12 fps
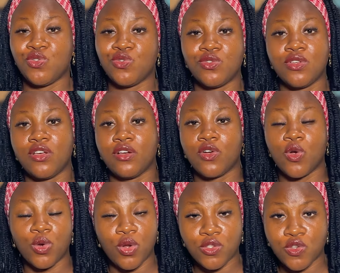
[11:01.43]
to use
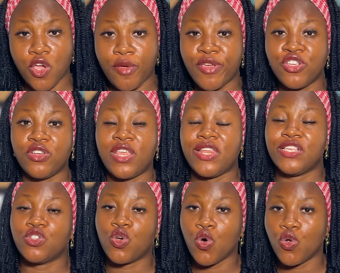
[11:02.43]
coconut oil, make sure that
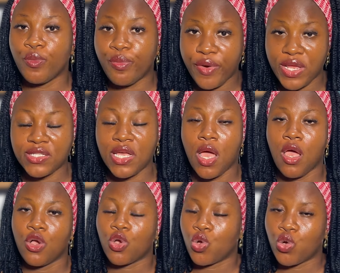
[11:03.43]
it's cold pressed
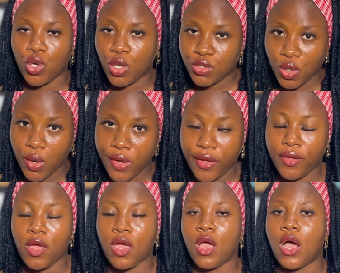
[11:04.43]
coconut
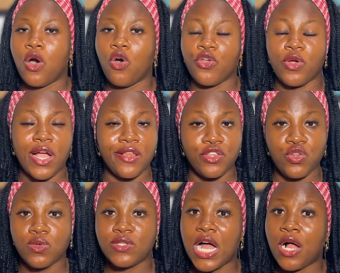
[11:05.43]
oil, or you can
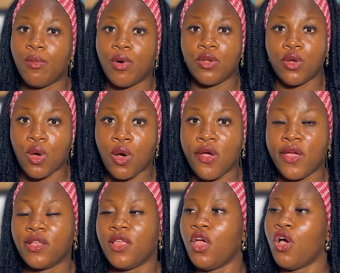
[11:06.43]
use almond
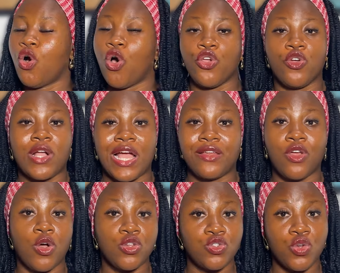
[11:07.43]
oil, or you can
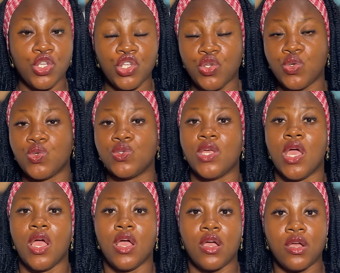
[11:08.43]
also use
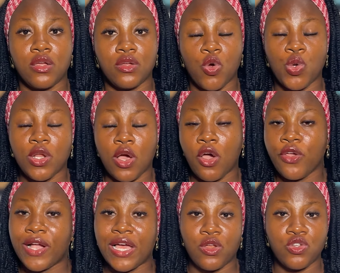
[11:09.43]

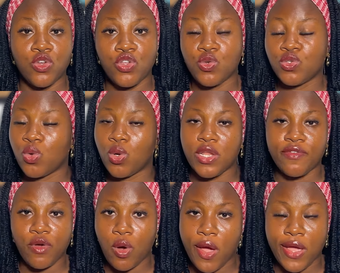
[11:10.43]

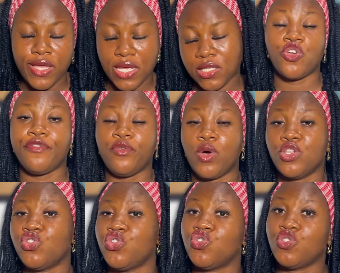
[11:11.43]
olive oil. So if you
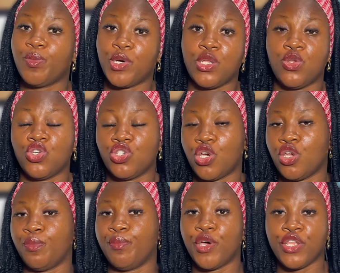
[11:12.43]
want to use body
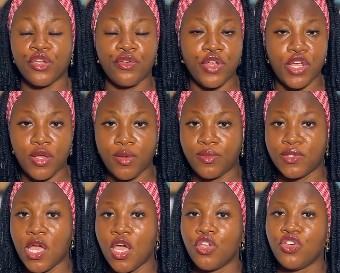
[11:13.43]
lotion, body
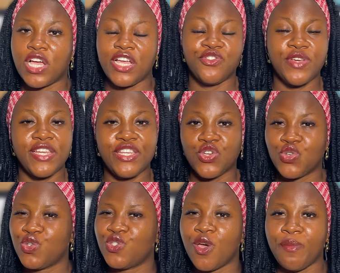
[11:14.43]
creams, you can try the
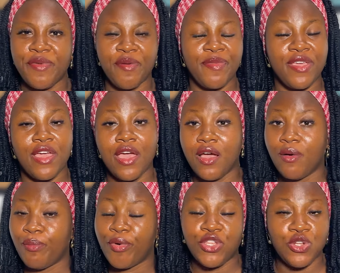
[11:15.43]
Cushion Baby
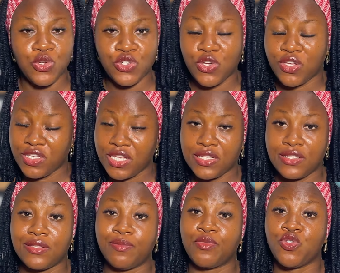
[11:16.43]
body lotion.
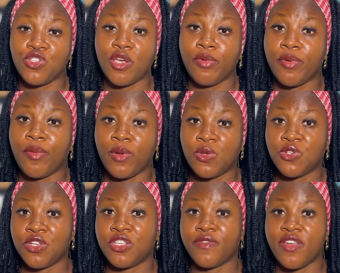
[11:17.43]
Yes, Cushion Baby body
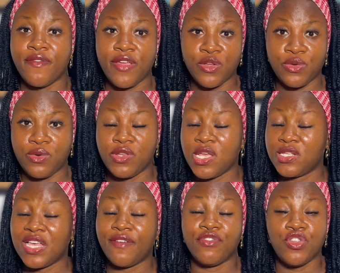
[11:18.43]
lotion is very, very good.
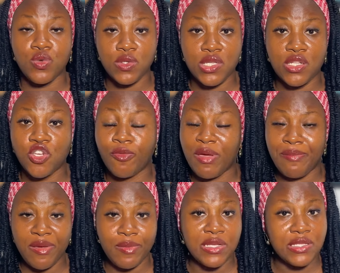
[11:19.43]
Yes, I've used it on my
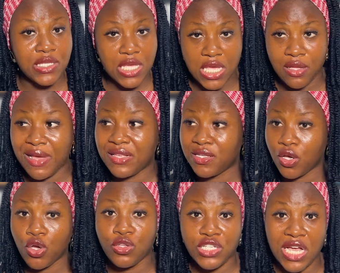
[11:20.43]
baby's skin. My
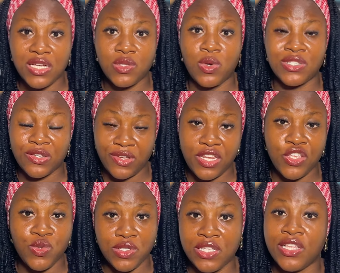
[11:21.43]
second child was
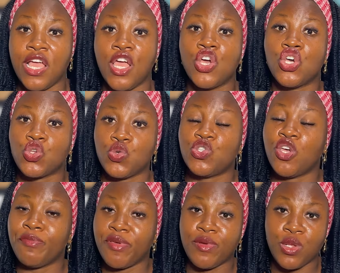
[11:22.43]
actually using
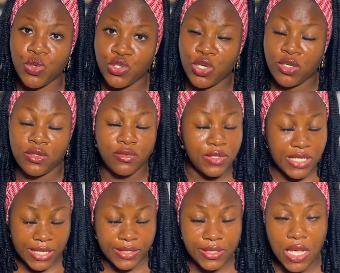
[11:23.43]
Cushion Baby lotion.
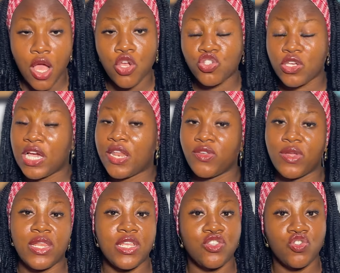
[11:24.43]
Yes, so you can
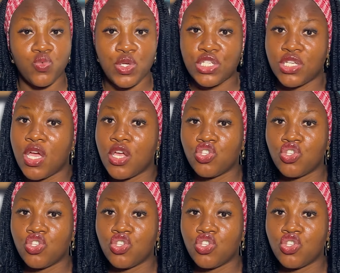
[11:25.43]
actually switch